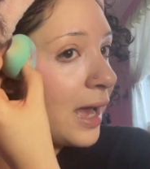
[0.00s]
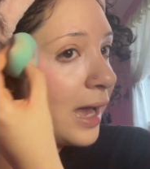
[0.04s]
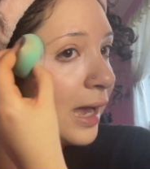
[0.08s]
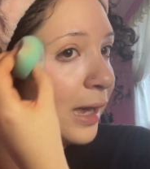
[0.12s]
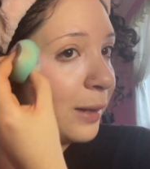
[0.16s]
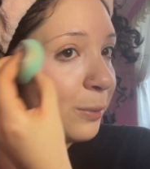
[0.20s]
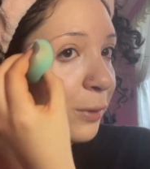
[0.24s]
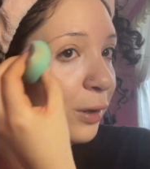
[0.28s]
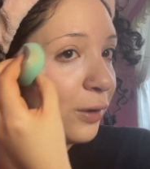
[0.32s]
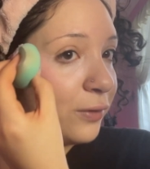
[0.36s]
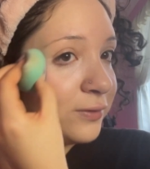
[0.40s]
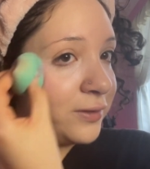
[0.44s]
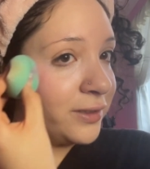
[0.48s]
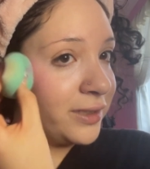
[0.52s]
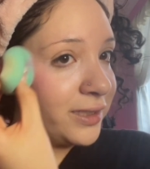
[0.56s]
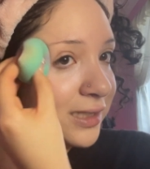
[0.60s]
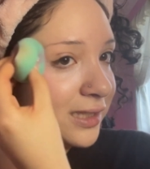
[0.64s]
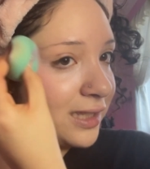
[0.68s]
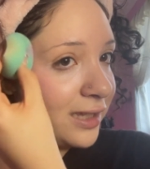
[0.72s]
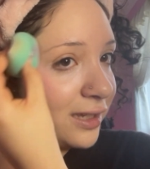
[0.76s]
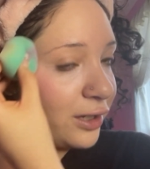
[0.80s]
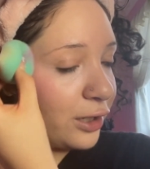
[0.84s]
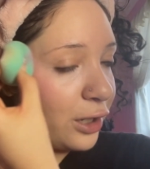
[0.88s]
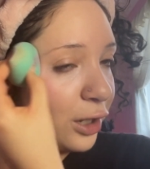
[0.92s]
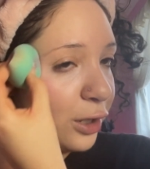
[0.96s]
i'm
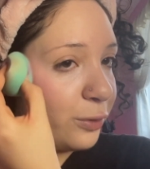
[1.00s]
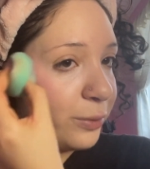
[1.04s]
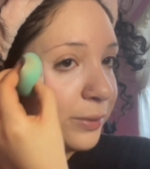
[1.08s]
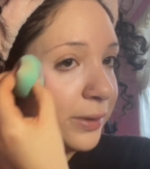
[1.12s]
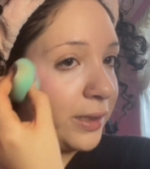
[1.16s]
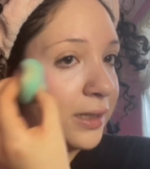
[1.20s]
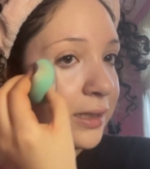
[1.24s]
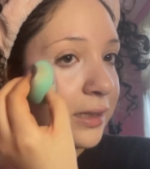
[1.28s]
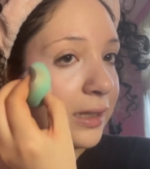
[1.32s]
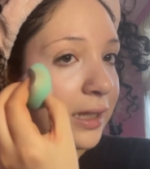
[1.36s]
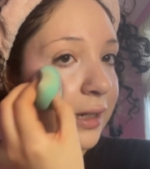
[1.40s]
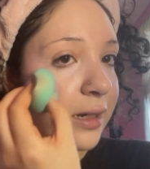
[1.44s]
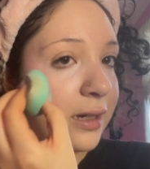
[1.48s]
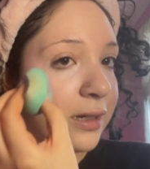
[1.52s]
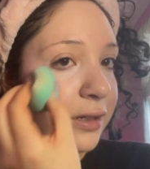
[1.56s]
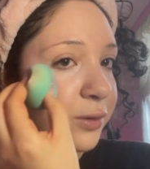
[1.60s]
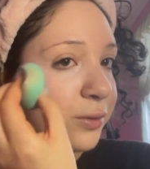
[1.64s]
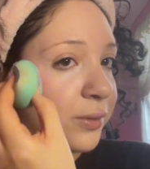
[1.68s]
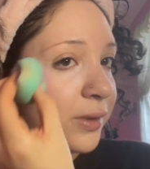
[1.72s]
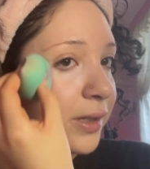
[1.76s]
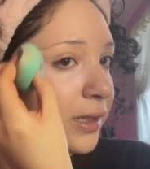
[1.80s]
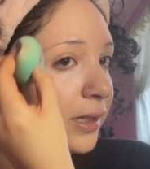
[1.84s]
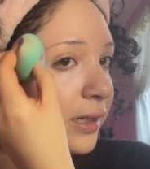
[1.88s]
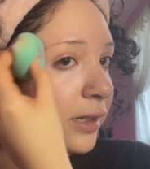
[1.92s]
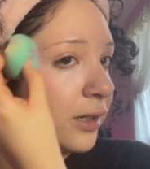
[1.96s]
obviously going like i
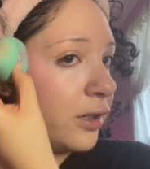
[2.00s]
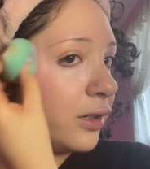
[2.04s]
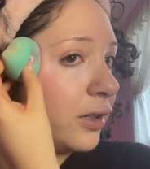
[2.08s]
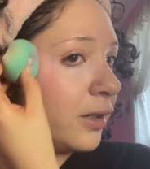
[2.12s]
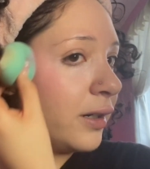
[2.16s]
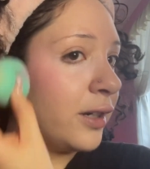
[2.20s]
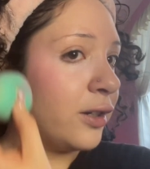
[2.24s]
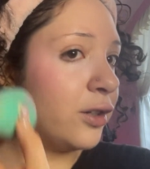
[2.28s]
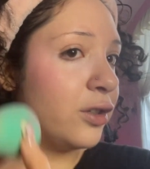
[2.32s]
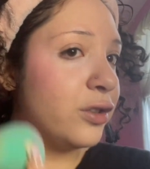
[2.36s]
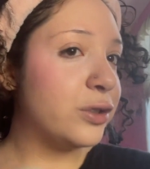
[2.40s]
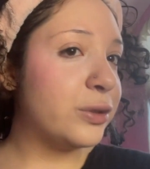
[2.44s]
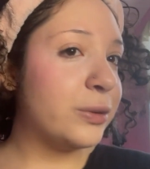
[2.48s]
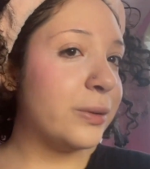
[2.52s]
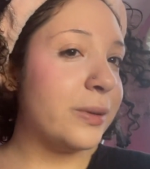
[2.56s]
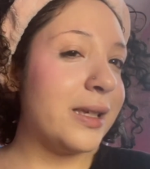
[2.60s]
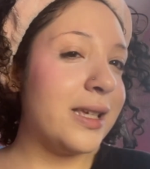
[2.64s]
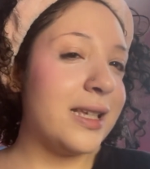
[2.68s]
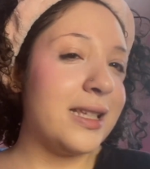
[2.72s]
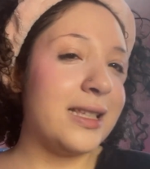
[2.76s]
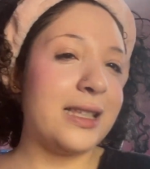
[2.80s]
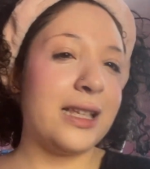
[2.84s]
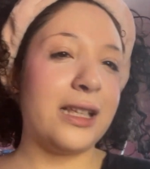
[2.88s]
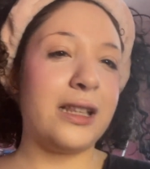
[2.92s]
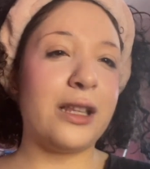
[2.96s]
don't care and also
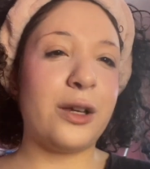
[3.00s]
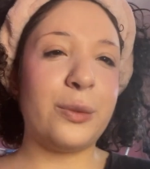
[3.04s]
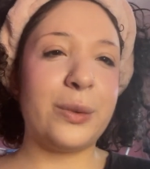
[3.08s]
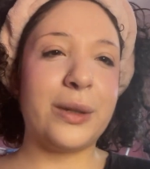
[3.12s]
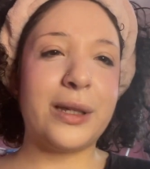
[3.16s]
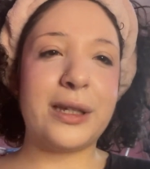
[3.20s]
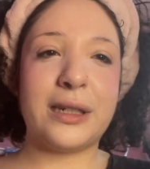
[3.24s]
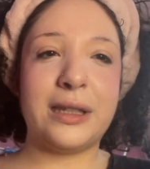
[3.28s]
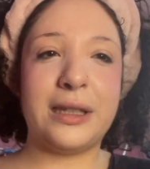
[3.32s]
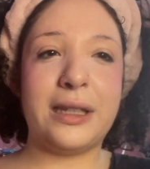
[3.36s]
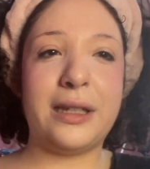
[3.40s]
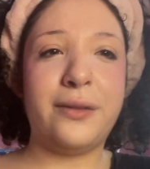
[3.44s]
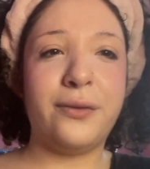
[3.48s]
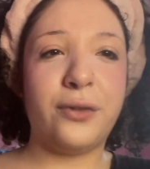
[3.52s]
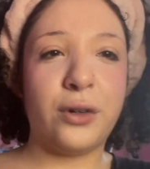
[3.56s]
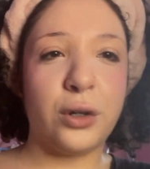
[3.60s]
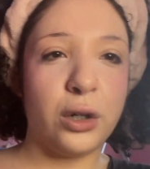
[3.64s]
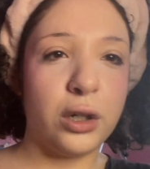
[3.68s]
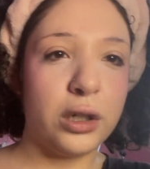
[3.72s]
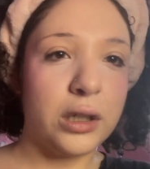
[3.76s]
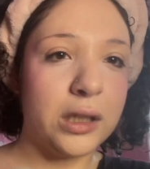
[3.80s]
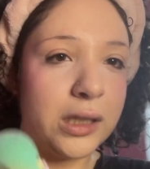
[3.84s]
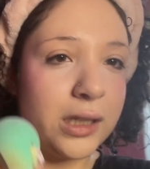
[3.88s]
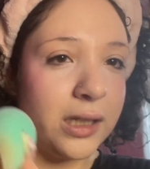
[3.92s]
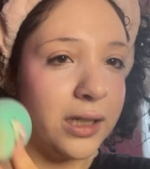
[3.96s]
he said that we could leave
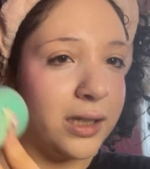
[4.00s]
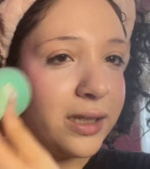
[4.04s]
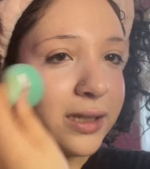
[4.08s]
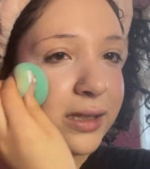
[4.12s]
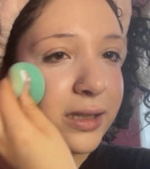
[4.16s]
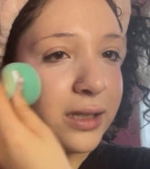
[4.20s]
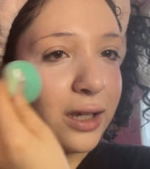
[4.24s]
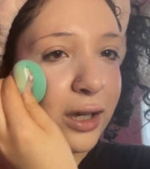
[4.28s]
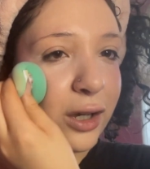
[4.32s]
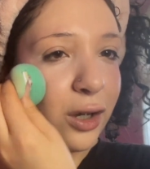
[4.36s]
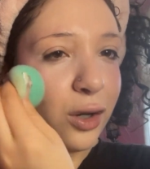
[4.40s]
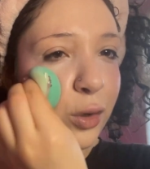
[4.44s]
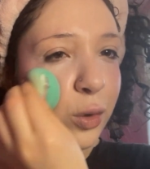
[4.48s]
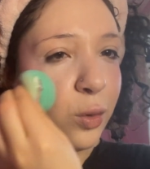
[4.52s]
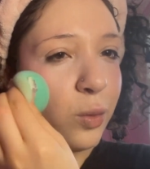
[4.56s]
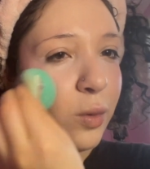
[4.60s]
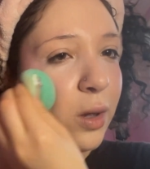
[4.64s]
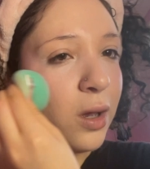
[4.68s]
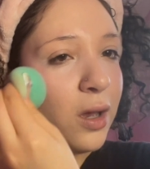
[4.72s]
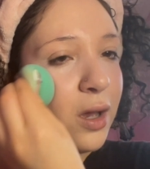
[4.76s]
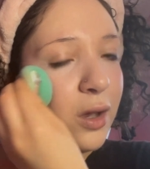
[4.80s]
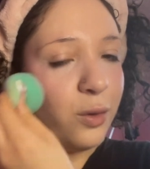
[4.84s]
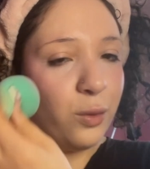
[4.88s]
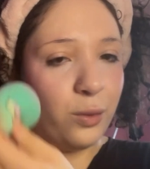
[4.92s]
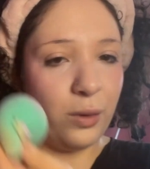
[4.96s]
early so
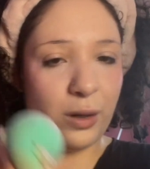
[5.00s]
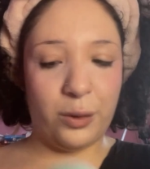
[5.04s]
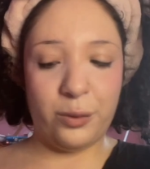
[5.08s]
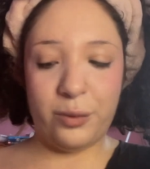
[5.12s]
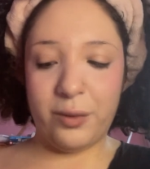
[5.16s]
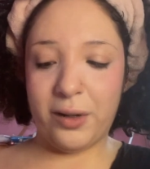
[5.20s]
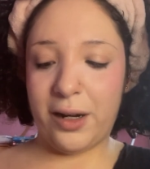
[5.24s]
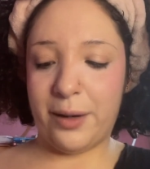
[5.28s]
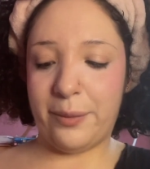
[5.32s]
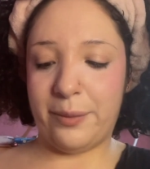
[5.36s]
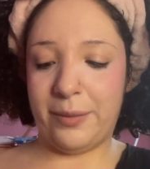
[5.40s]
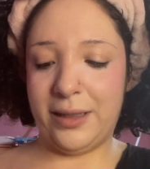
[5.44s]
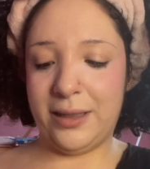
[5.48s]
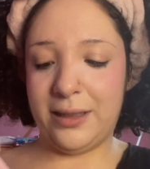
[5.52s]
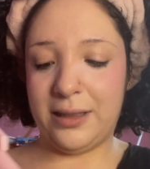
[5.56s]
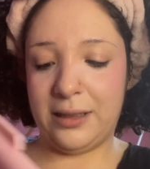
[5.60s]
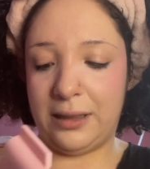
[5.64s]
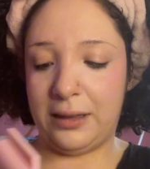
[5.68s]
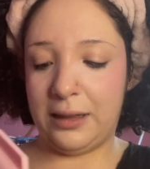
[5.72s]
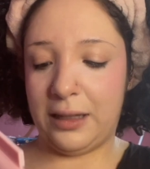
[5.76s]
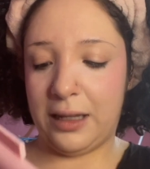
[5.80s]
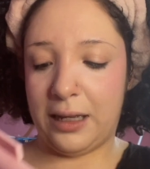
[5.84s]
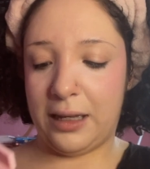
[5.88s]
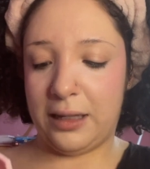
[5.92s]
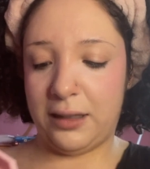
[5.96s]
why would i miss a
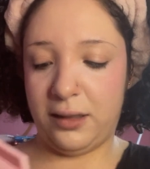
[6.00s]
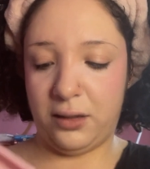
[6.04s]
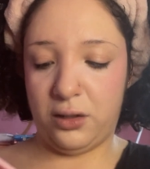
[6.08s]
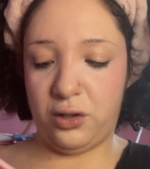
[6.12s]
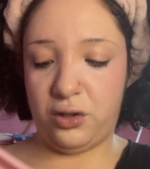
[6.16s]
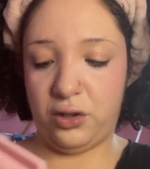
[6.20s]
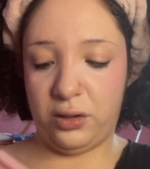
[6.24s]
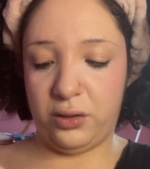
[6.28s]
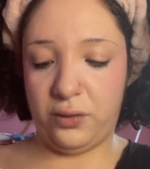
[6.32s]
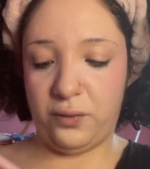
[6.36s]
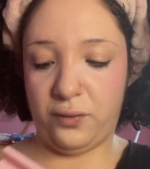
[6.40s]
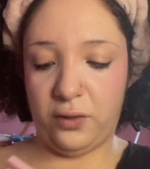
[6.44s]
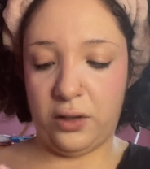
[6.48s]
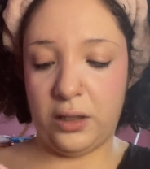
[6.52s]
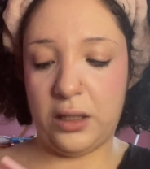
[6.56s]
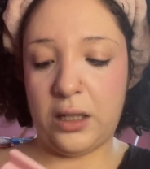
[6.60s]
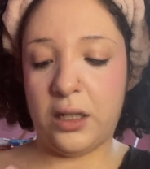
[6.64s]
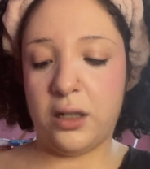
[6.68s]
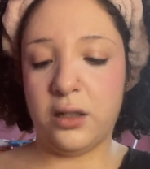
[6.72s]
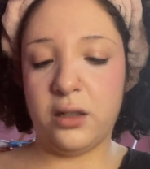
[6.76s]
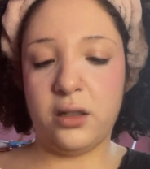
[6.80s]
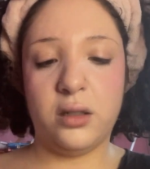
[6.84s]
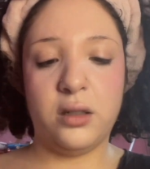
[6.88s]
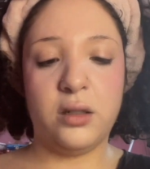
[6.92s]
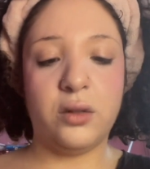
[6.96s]
class just for that
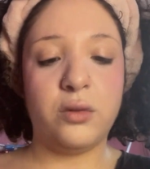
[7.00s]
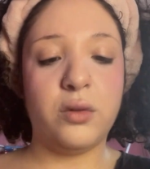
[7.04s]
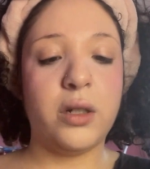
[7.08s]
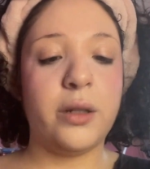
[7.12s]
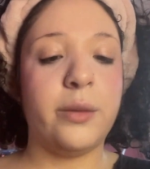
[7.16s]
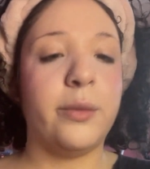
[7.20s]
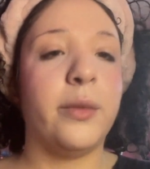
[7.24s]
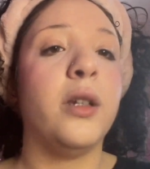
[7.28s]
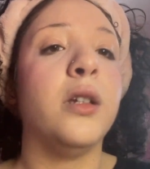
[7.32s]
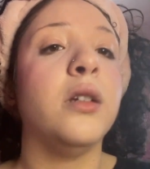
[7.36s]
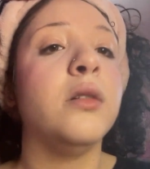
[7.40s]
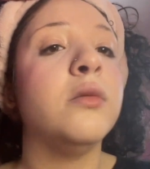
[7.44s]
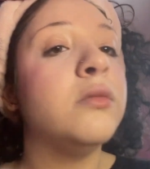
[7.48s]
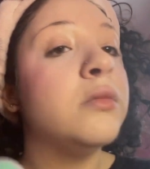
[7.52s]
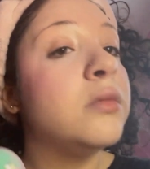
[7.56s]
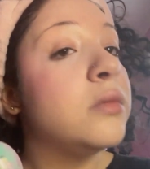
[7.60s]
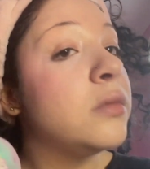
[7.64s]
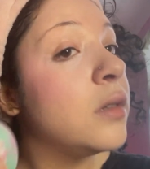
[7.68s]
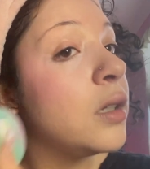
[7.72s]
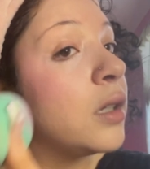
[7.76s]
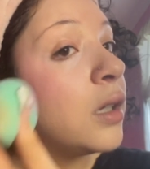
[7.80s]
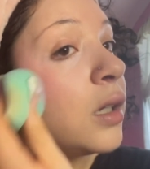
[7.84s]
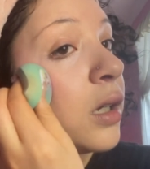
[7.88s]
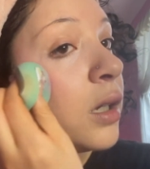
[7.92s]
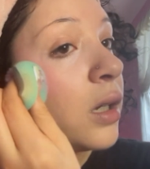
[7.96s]
you know what i mean
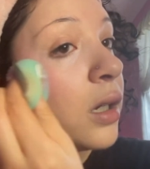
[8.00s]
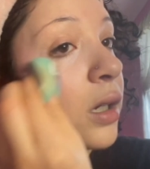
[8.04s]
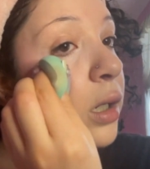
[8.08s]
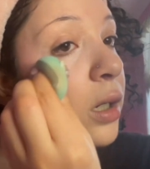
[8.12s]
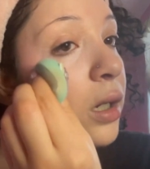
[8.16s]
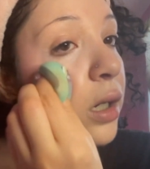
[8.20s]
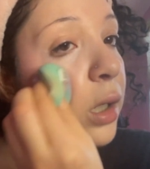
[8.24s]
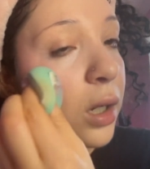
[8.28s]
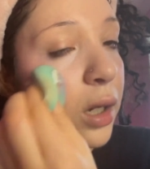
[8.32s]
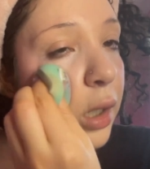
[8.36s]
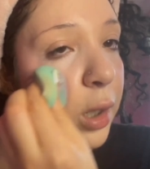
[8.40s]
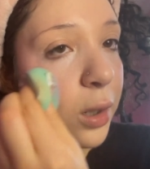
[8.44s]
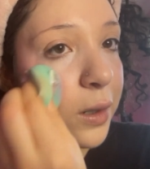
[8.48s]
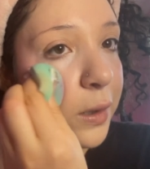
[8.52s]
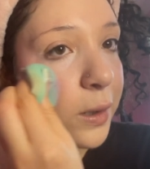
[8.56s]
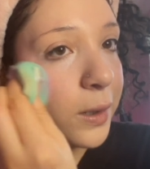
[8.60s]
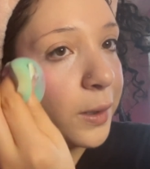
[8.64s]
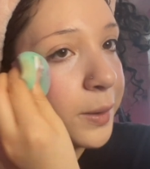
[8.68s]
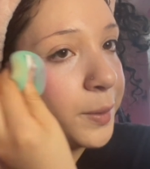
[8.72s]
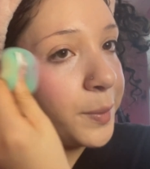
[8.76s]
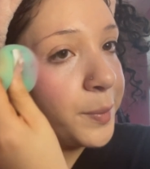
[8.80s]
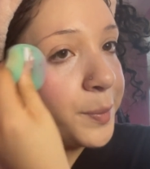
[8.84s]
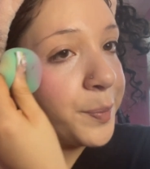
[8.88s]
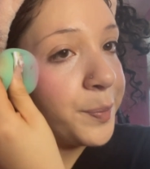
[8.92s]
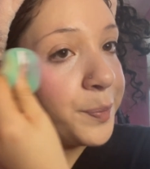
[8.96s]

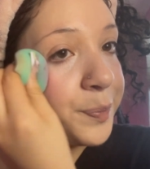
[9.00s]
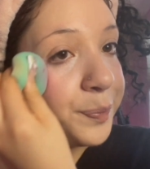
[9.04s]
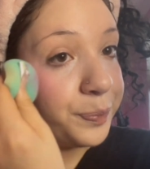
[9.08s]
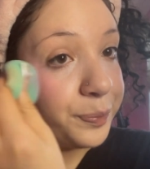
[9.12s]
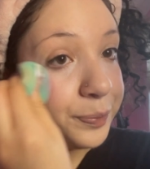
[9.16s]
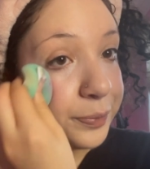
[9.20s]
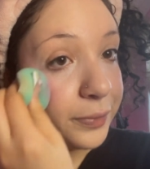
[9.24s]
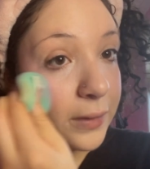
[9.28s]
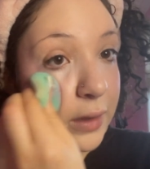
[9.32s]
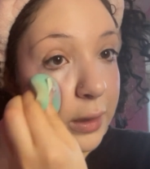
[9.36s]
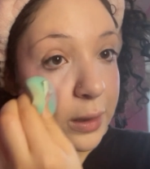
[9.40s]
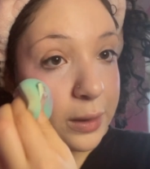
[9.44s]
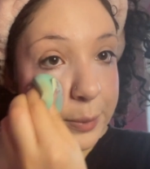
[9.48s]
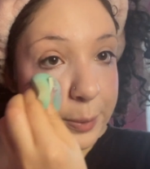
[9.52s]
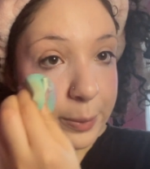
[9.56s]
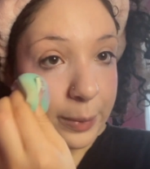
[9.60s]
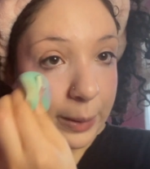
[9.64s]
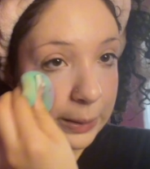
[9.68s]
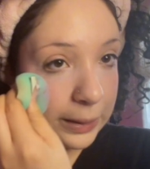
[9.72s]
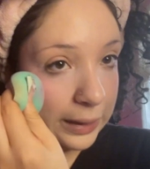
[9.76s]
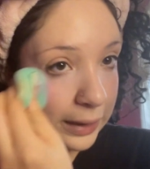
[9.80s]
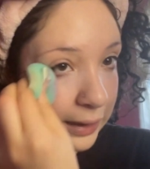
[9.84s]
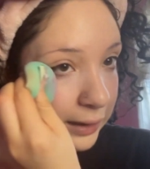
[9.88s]
um but yeah